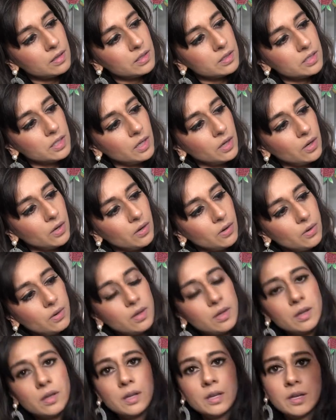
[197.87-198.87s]
So
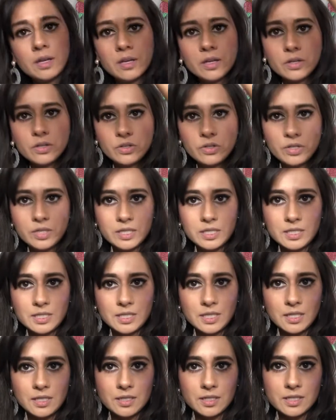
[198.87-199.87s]
you could
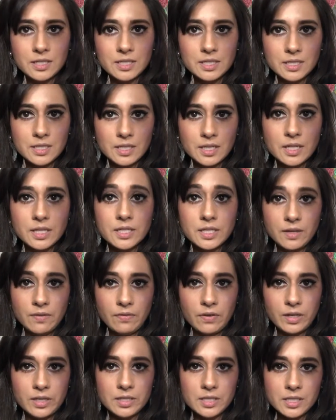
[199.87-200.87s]
see there's a
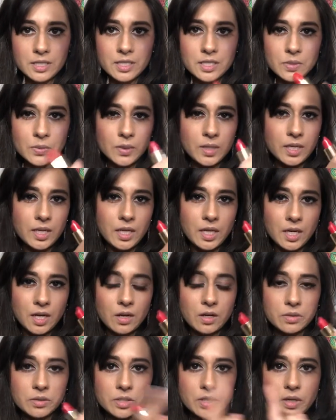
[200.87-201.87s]
difference. This one here,
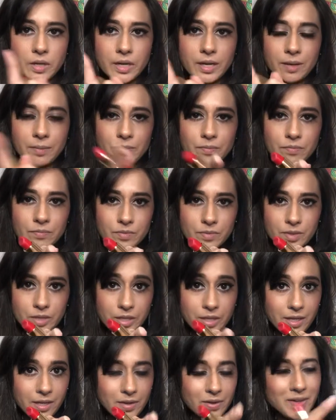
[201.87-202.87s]
oh sorry, I'm
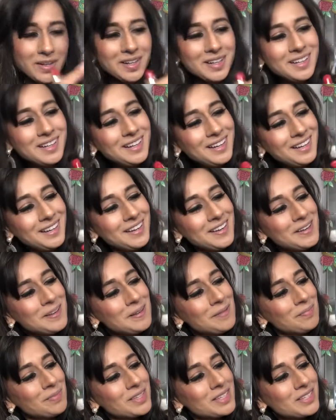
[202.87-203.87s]
looking at her.
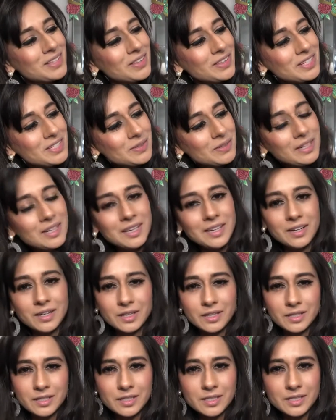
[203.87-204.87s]
So this one here
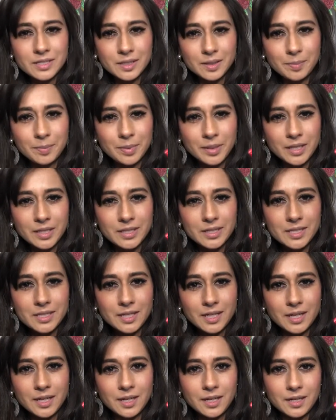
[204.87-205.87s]
is a bit
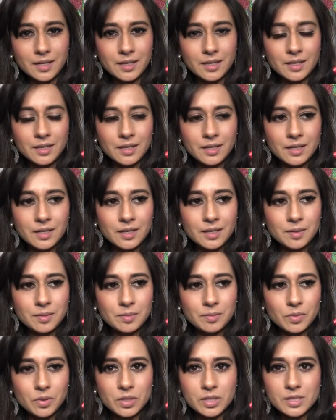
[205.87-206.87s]

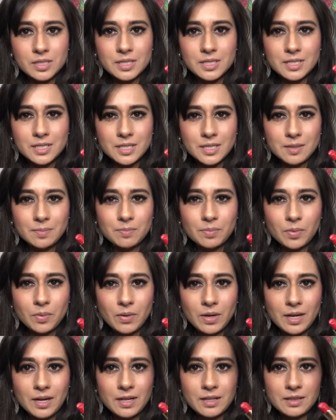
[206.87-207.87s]
more deep
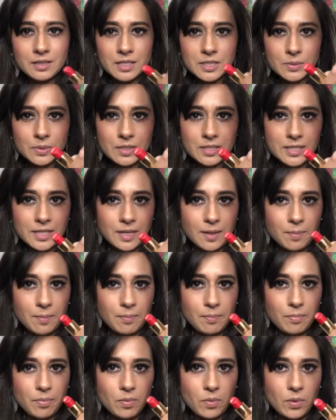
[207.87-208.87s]
red and this one's like a
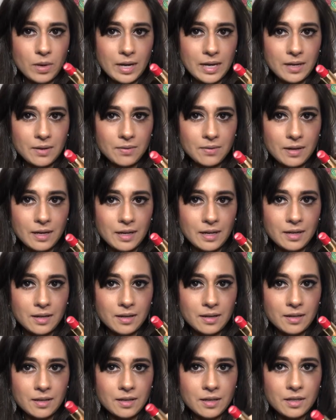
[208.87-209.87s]
bright red.
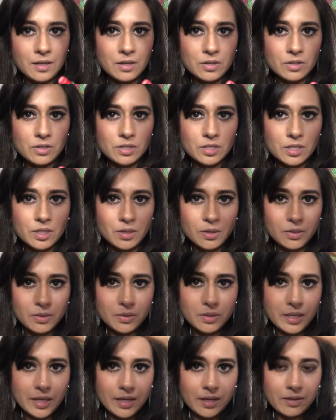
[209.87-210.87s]

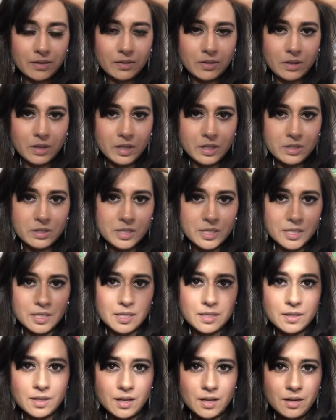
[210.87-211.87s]
So like, go ahead and
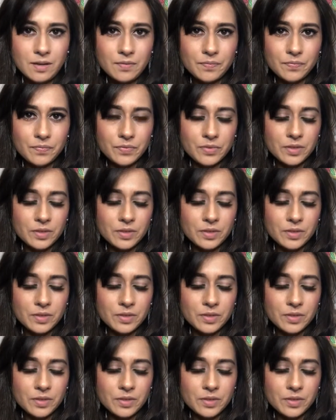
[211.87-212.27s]
see that.